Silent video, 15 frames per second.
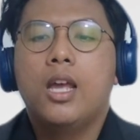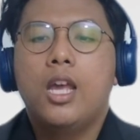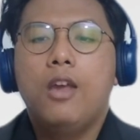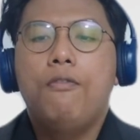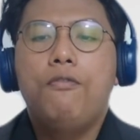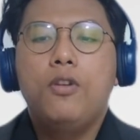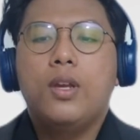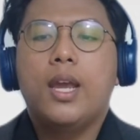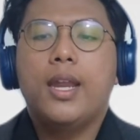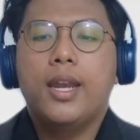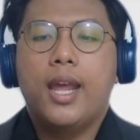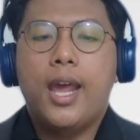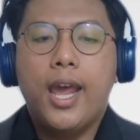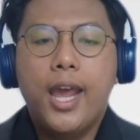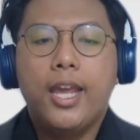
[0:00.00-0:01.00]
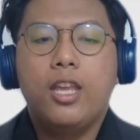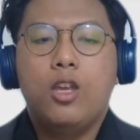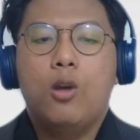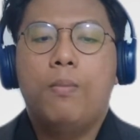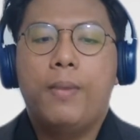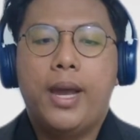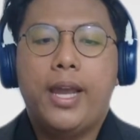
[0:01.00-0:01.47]
If you can hack
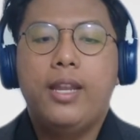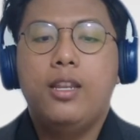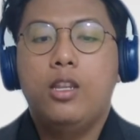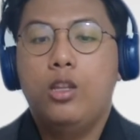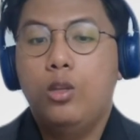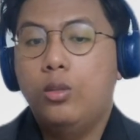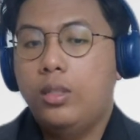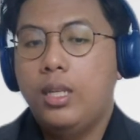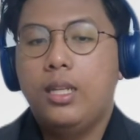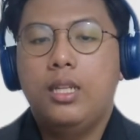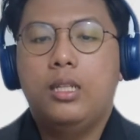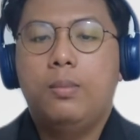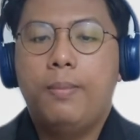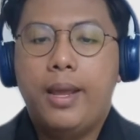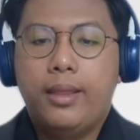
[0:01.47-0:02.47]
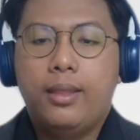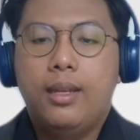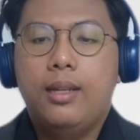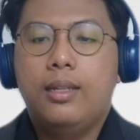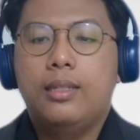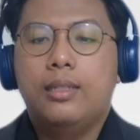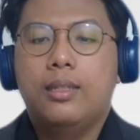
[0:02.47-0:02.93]
your mind using these
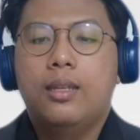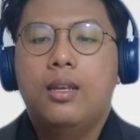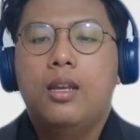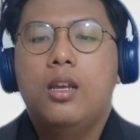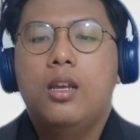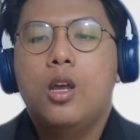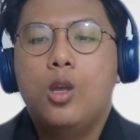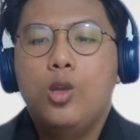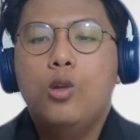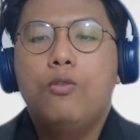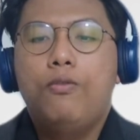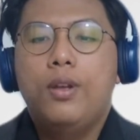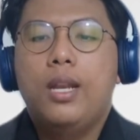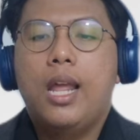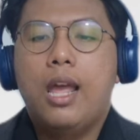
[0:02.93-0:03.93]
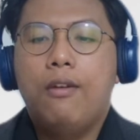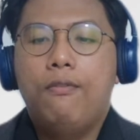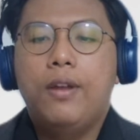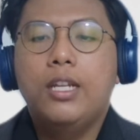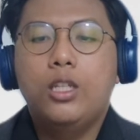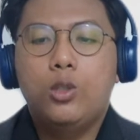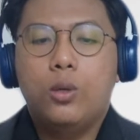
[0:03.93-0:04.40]
methods, you will
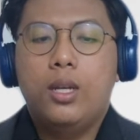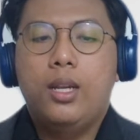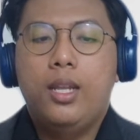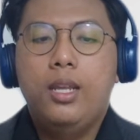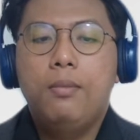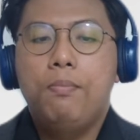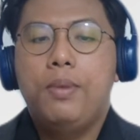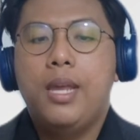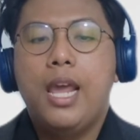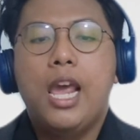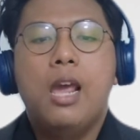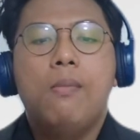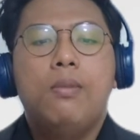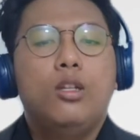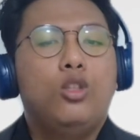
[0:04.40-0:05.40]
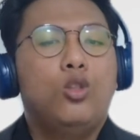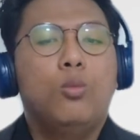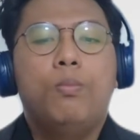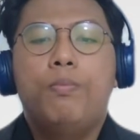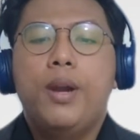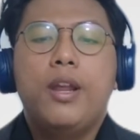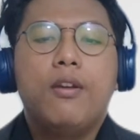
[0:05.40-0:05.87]
eventually be able to
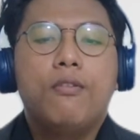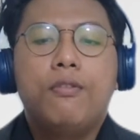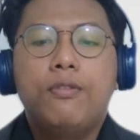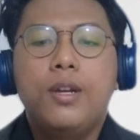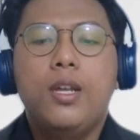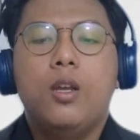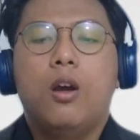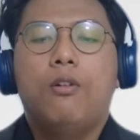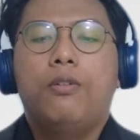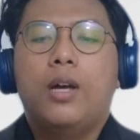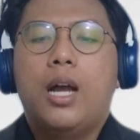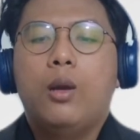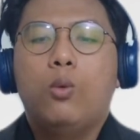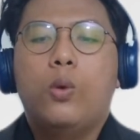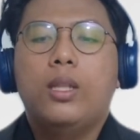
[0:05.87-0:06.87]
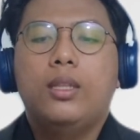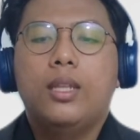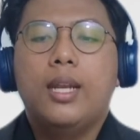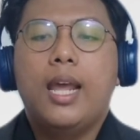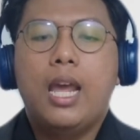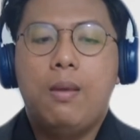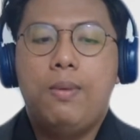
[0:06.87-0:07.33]
break free of
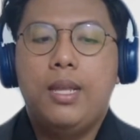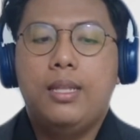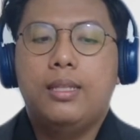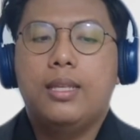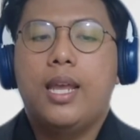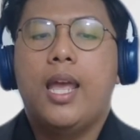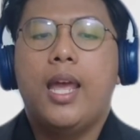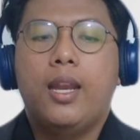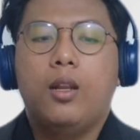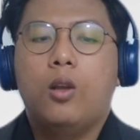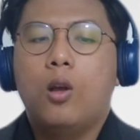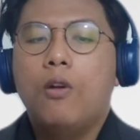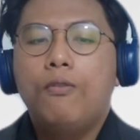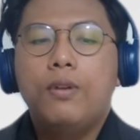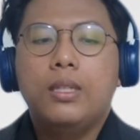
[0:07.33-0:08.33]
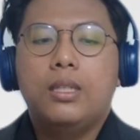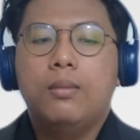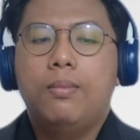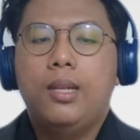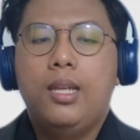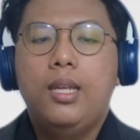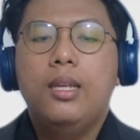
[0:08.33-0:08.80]
unwanted habits and
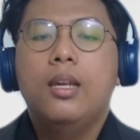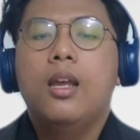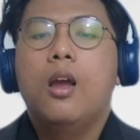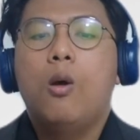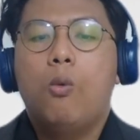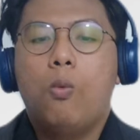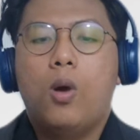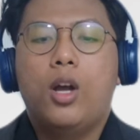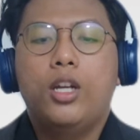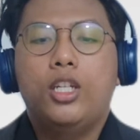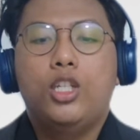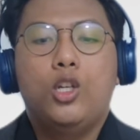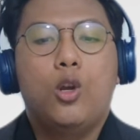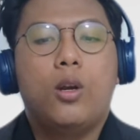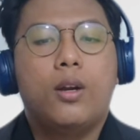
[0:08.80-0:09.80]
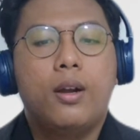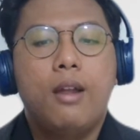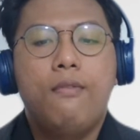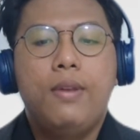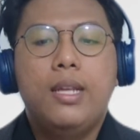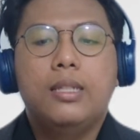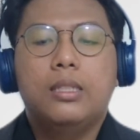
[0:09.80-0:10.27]
comfortably watch your
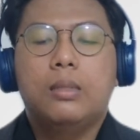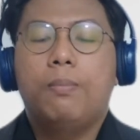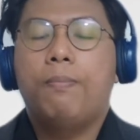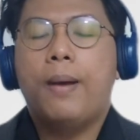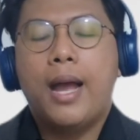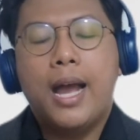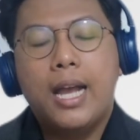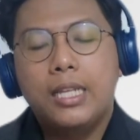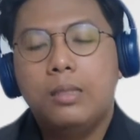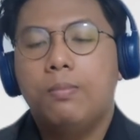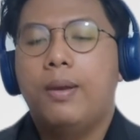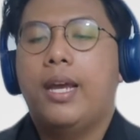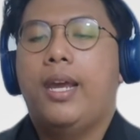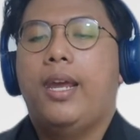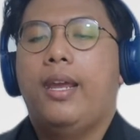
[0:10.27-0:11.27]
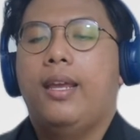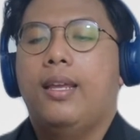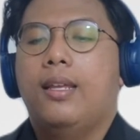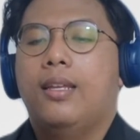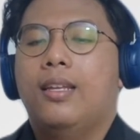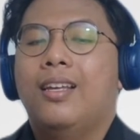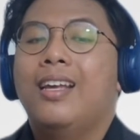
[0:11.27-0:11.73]
cravings pass by.
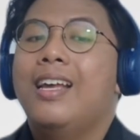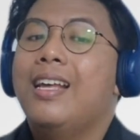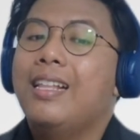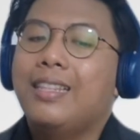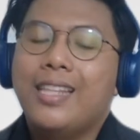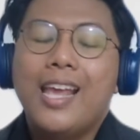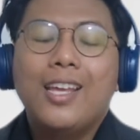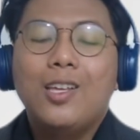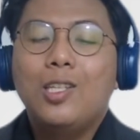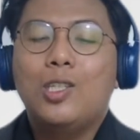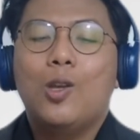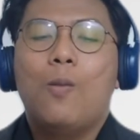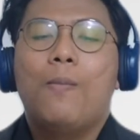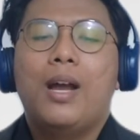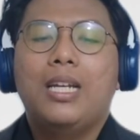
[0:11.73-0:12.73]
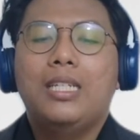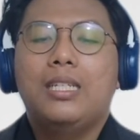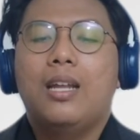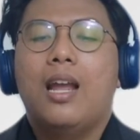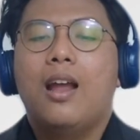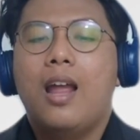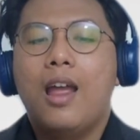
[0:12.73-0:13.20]
Thank you so
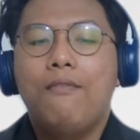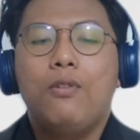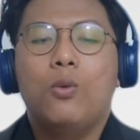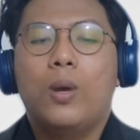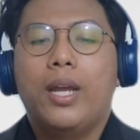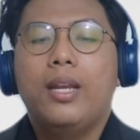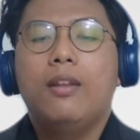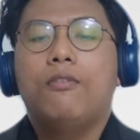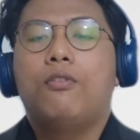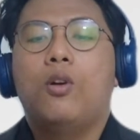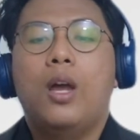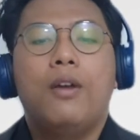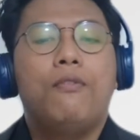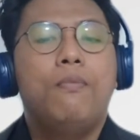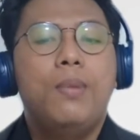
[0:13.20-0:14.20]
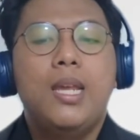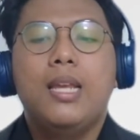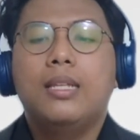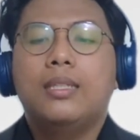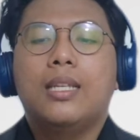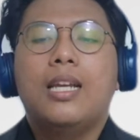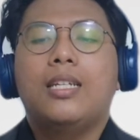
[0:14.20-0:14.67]
much, everyone, for
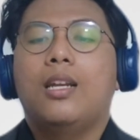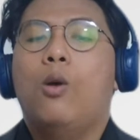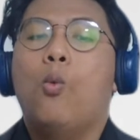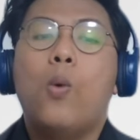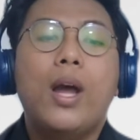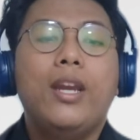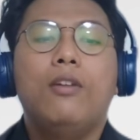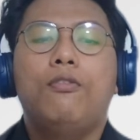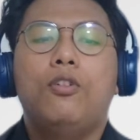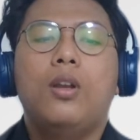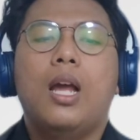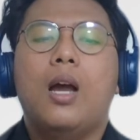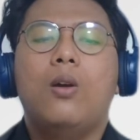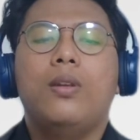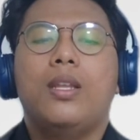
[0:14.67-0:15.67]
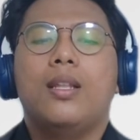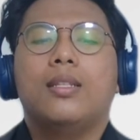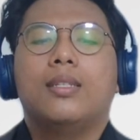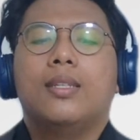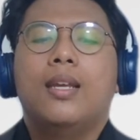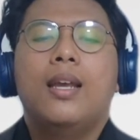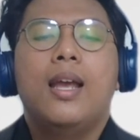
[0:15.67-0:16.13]
being such a wonderful
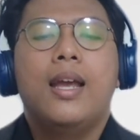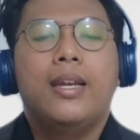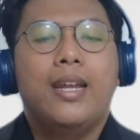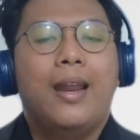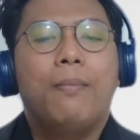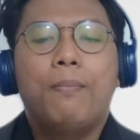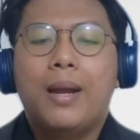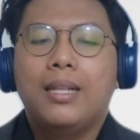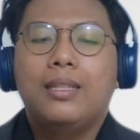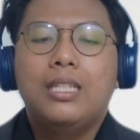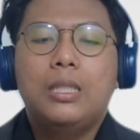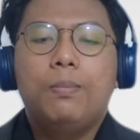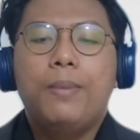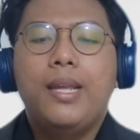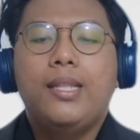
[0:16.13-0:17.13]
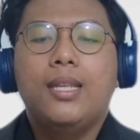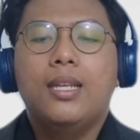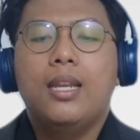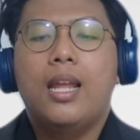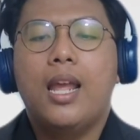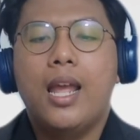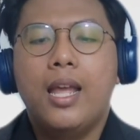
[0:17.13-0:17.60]
audience that
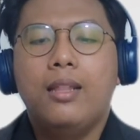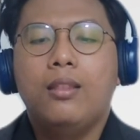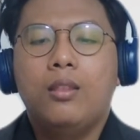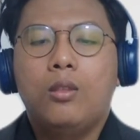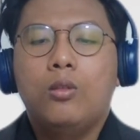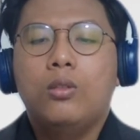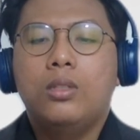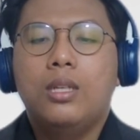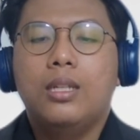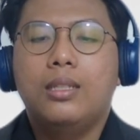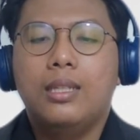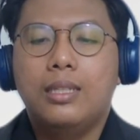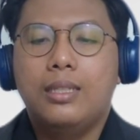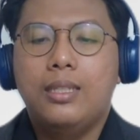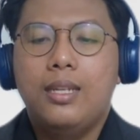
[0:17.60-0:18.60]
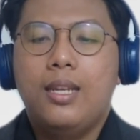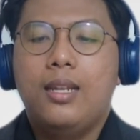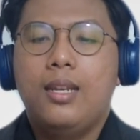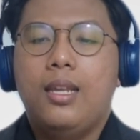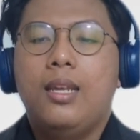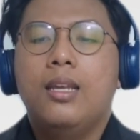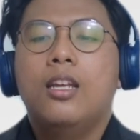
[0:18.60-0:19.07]
participated
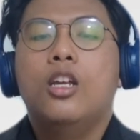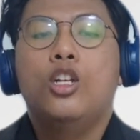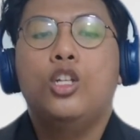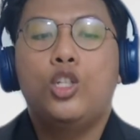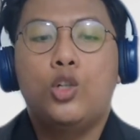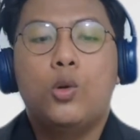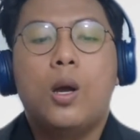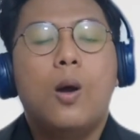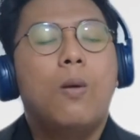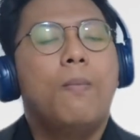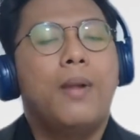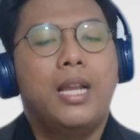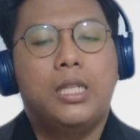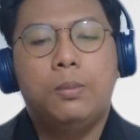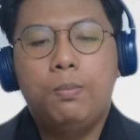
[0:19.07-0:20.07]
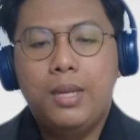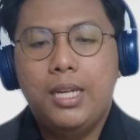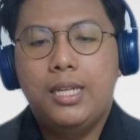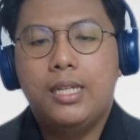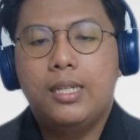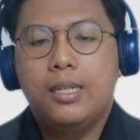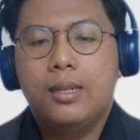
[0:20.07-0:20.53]
enthusiastically throughout my
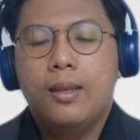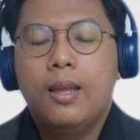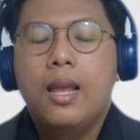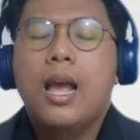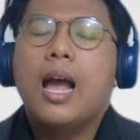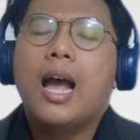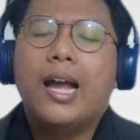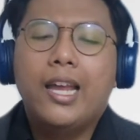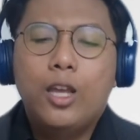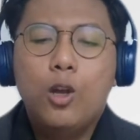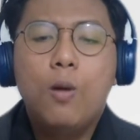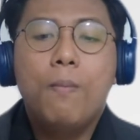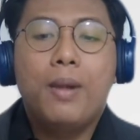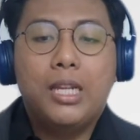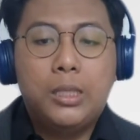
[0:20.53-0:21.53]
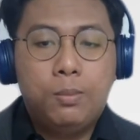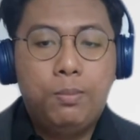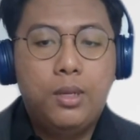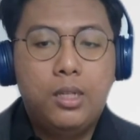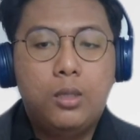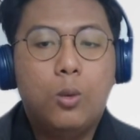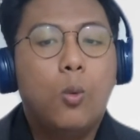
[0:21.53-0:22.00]
speech. I hope my
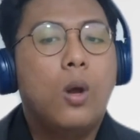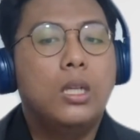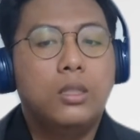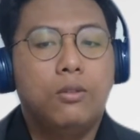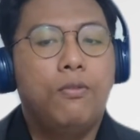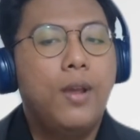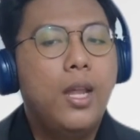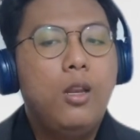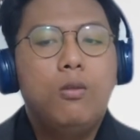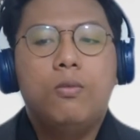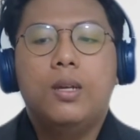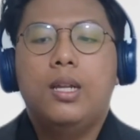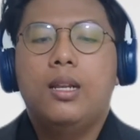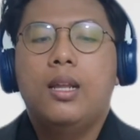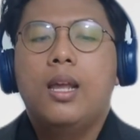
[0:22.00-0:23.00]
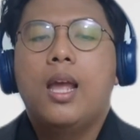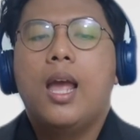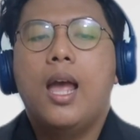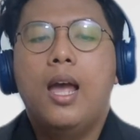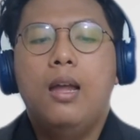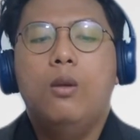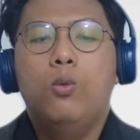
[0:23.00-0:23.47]
speech was valuable
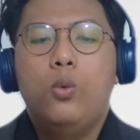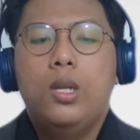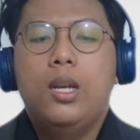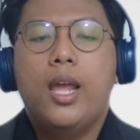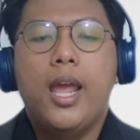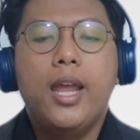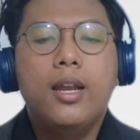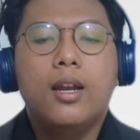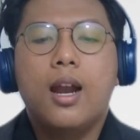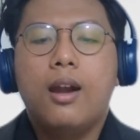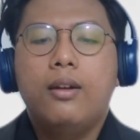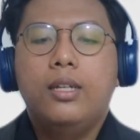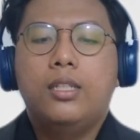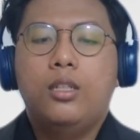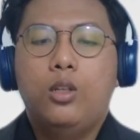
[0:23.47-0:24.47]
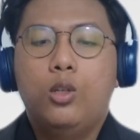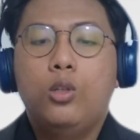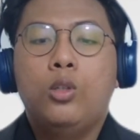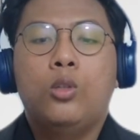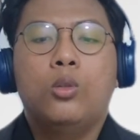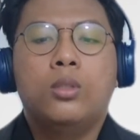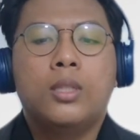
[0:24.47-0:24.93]
and will encourage
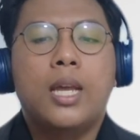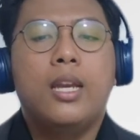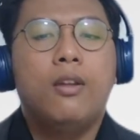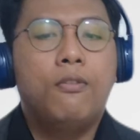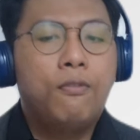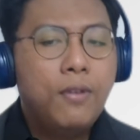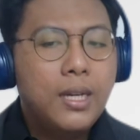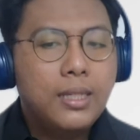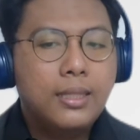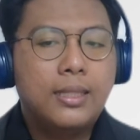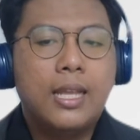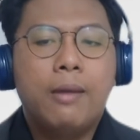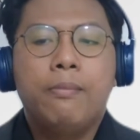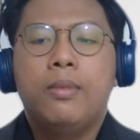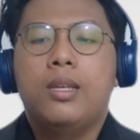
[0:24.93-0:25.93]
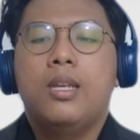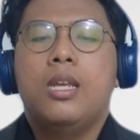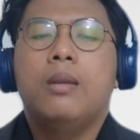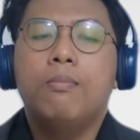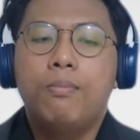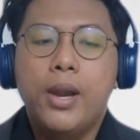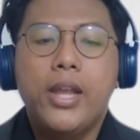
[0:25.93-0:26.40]
you to start the first step
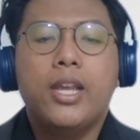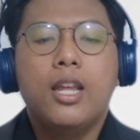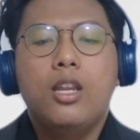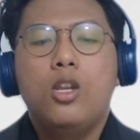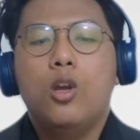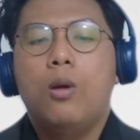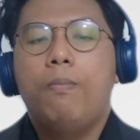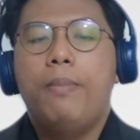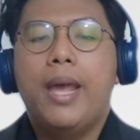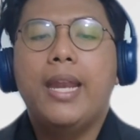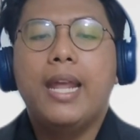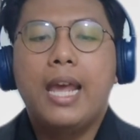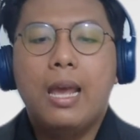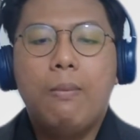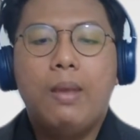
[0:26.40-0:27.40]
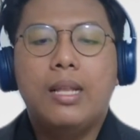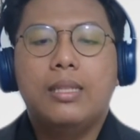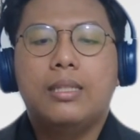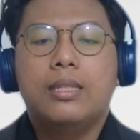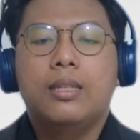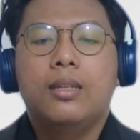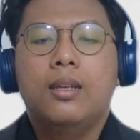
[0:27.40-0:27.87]
in breaking your bad
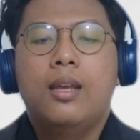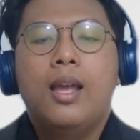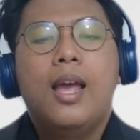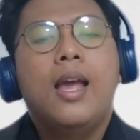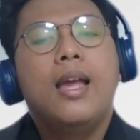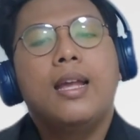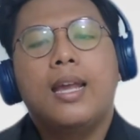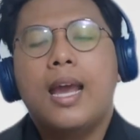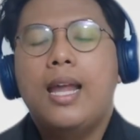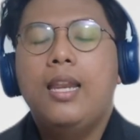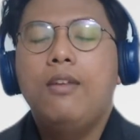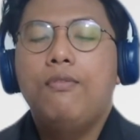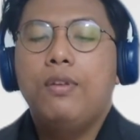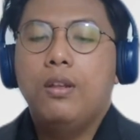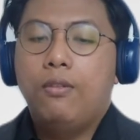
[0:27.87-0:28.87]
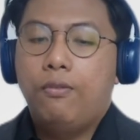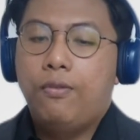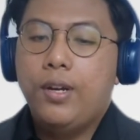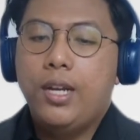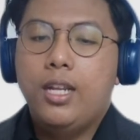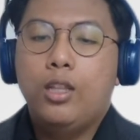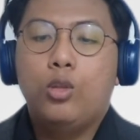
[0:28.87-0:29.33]
habits. Kindly feel
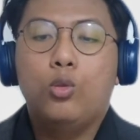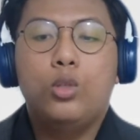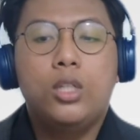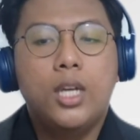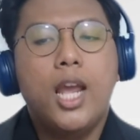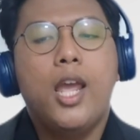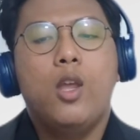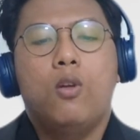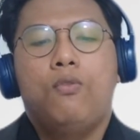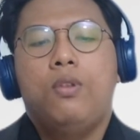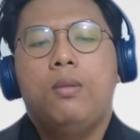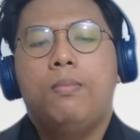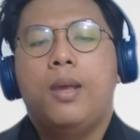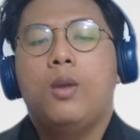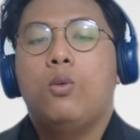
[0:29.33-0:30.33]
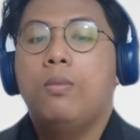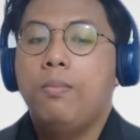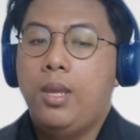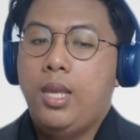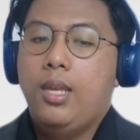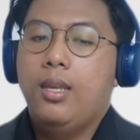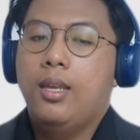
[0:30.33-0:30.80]
free to share your feedback with
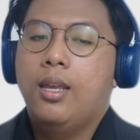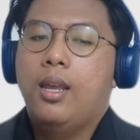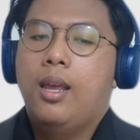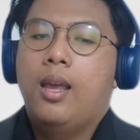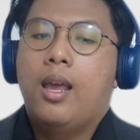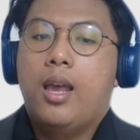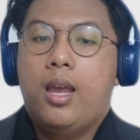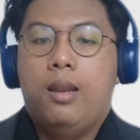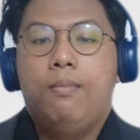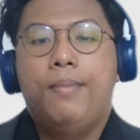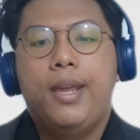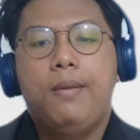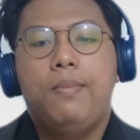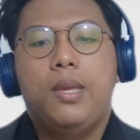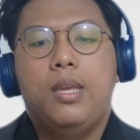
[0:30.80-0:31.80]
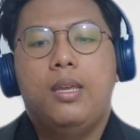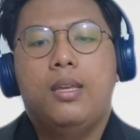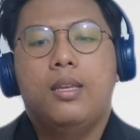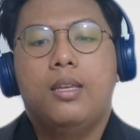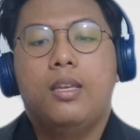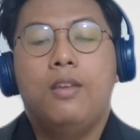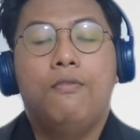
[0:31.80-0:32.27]
me and maybe
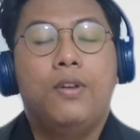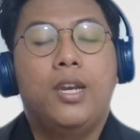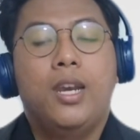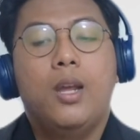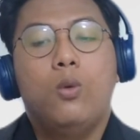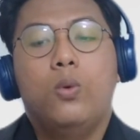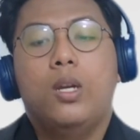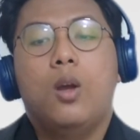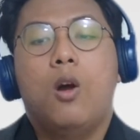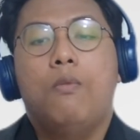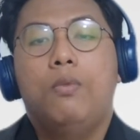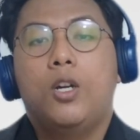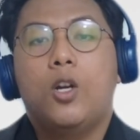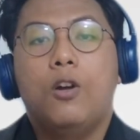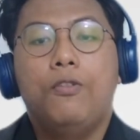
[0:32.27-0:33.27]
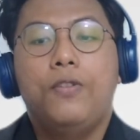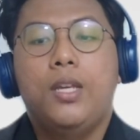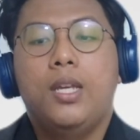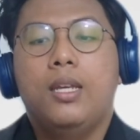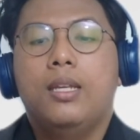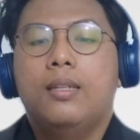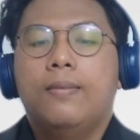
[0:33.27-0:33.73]
even network over coffee.